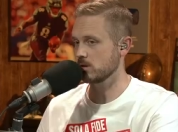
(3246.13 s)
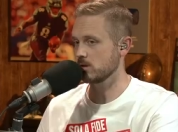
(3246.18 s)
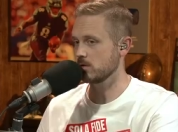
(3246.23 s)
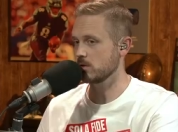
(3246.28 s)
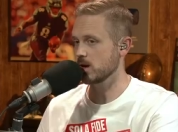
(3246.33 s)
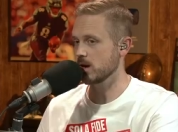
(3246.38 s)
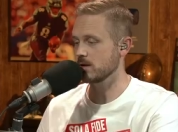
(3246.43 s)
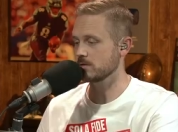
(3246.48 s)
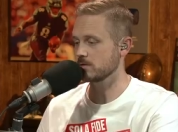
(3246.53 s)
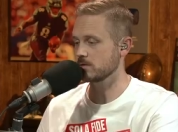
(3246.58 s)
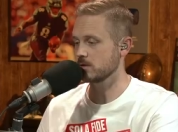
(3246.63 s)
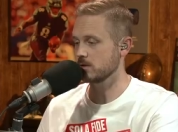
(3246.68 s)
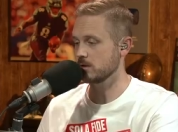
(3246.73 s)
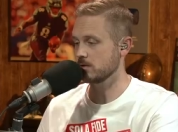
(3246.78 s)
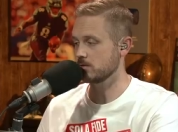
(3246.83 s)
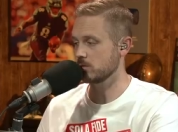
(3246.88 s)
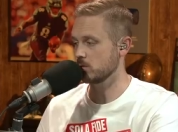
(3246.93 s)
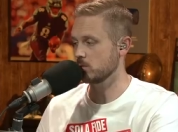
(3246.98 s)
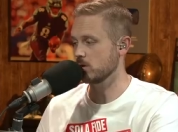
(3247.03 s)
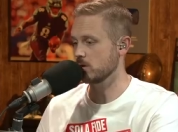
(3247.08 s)
you have to,
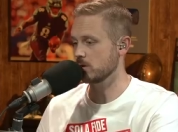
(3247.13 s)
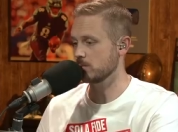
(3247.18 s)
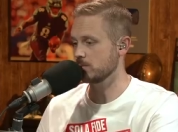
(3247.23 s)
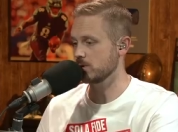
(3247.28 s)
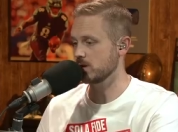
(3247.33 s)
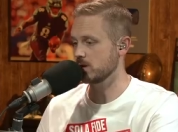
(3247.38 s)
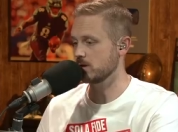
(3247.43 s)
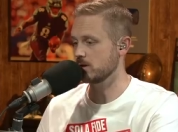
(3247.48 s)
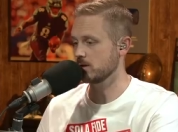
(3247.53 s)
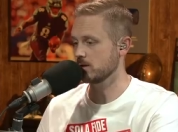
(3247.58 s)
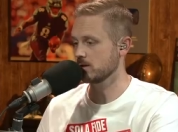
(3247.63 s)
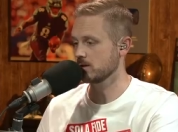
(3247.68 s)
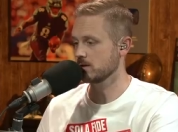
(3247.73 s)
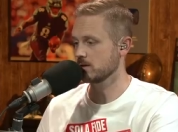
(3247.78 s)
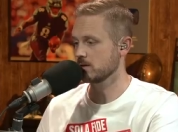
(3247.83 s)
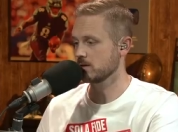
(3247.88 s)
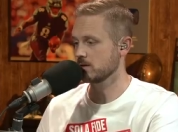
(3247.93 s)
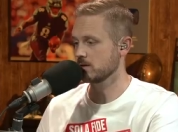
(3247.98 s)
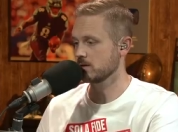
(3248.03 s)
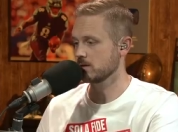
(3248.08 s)
if you want to be
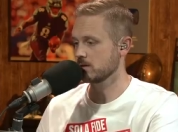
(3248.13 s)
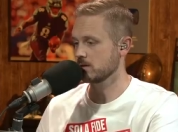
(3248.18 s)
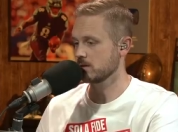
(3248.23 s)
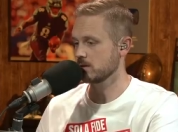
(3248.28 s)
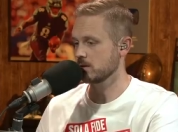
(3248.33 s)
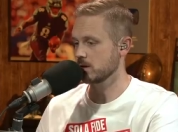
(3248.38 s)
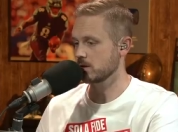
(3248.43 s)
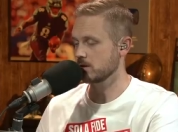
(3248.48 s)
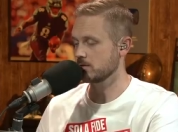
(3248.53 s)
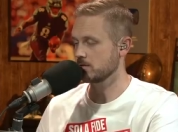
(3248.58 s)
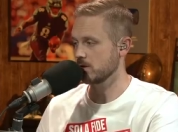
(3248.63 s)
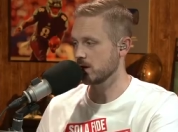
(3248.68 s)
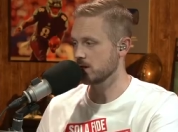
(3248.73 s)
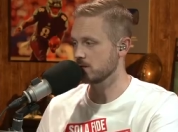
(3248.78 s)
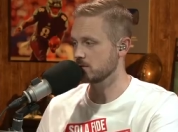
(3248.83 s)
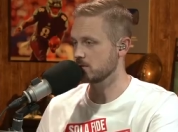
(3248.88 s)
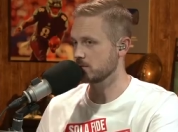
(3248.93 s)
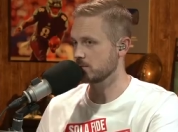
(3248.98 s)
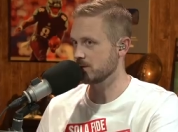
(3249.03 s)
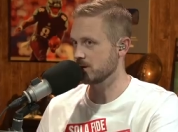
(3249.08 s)
a good
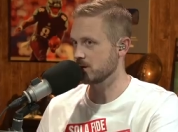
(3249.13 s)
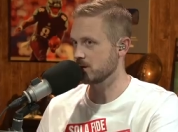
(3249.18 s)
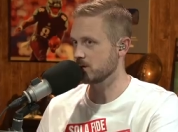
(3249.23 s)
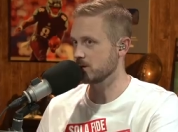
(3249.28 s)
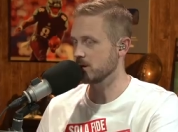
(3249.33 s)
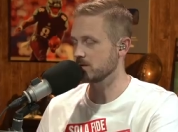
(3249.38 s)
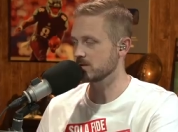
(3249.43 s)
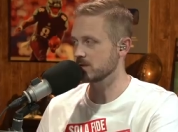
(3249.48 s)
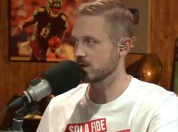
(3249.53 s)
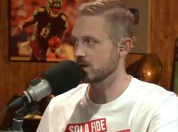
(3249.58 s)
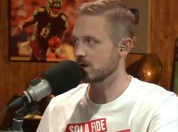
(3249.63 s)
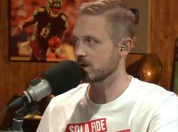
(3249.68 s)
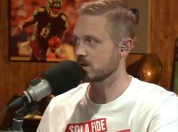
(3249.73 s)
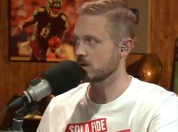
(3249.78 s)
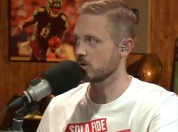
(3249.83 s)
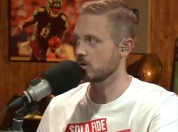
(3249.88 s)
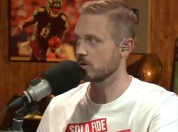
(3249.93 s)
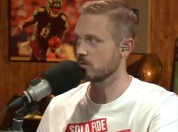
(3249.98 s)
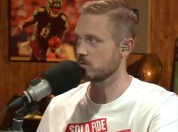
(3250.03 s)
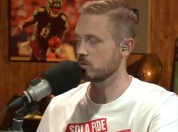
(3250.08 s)
fantasy player, you have to let
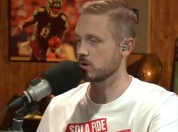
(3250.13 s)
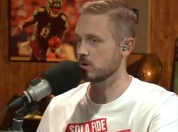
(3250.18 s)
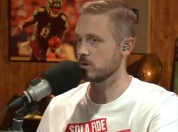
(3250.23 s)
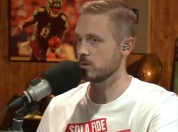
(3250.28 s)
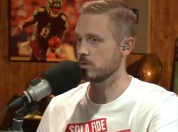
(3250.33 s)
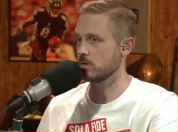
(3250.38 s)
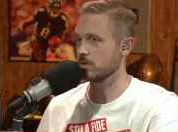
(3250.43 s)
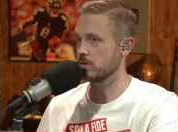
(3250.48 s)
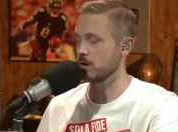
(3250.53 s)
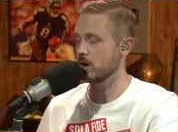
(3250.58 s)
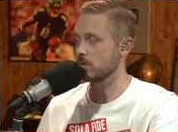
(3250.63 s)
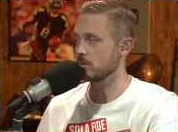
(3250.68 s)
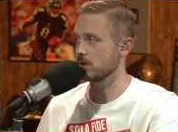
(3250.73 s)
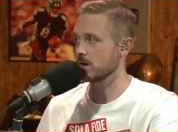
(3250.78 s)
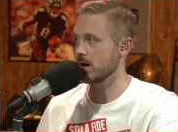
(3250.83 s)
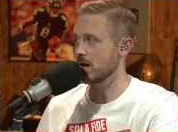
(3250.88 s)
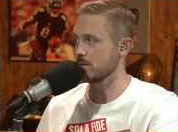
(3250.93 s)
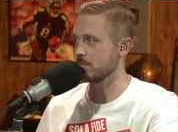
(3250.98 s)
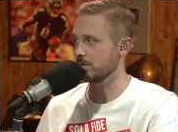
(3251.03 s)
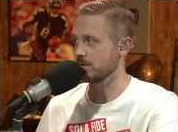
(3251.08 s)
go of what you thought
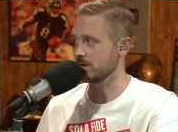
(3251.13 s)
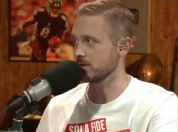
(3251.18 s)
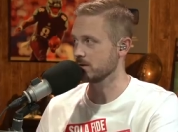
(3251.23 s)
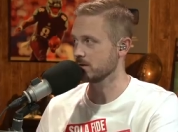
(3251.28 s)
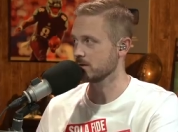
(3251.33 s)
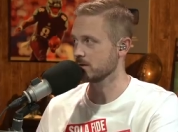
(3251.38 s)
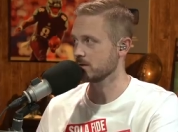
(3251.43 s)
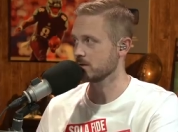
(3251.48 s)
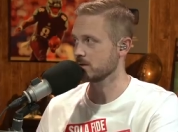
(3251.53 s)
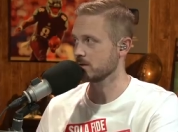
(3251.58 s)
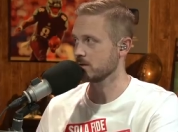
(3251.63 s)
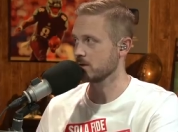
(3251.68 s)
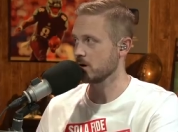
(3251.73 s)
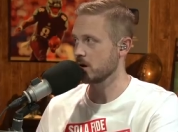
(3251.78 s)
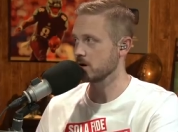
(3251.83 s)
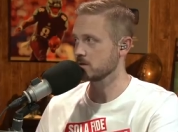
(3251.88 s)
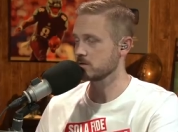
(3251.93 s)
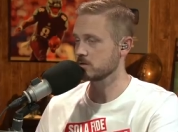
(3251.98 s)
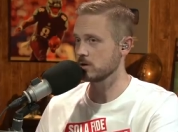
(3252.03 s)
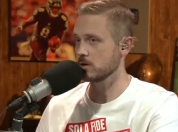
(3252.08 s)
would happen
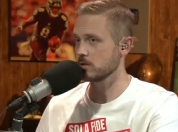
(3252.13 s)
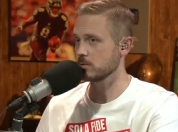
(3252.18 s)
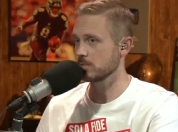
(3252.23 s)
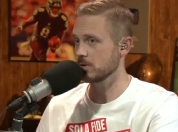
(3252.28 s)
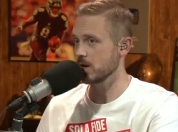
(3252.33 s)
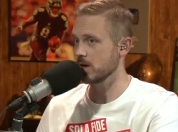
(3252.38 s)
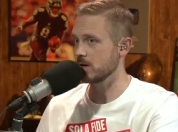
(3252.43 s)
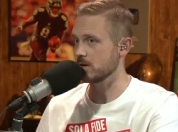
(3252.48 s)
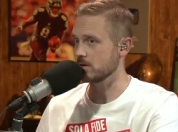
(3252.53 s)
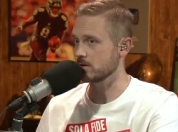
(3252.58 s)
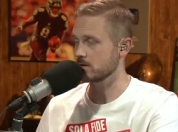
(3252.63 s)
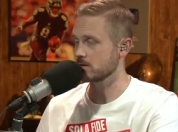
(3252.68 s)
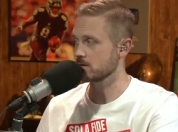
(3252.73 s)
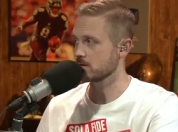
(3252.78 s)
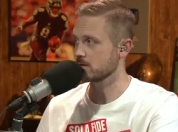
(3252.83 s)
on I, certain players.